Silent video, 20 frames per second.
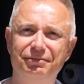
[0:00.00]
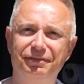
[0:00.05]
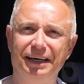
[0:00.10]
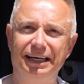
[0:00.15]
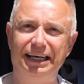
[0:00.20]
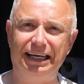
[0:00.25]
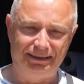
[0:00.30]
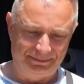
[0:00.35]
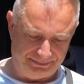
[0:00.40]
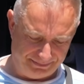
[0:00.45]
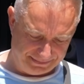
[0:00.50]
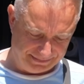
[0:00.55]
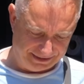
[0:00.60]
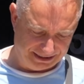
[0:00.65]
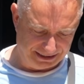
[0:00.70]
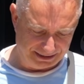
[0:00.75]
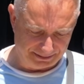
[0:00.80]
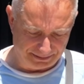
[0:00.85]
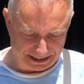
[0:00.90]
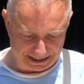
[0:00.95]
fella.
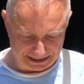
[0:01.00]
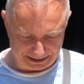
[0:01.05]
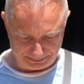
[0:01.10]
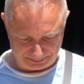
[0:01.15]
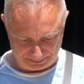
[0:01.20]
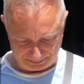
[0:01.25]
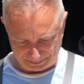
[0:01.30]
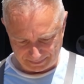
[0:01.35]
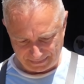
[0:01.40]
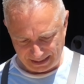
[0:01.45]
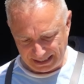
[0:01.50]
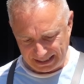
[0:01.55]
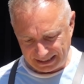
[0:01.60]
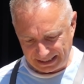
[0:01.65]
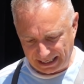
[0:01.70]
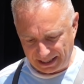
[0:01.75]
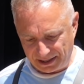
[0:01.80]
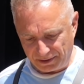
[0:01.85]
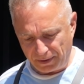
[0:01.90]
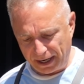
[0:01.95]
You know what I mean?
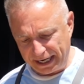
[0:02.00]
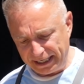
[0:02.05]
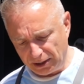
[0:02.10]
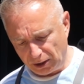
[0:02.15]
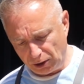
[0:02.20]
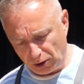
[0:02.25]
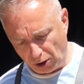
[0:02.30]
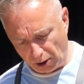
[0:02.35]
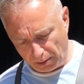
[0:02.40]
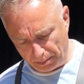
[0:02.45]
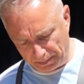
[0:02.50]
Now there ain't a lot of